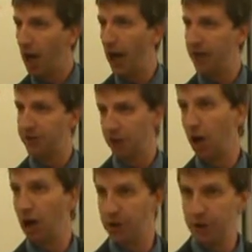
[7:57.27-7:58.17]
as
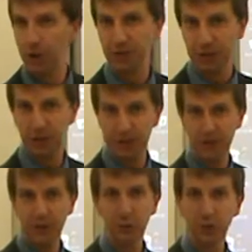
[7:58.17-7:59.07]
as an
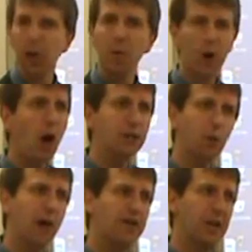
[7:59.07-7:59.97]
individual, but
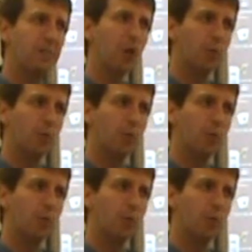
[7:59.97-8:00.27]
also I think more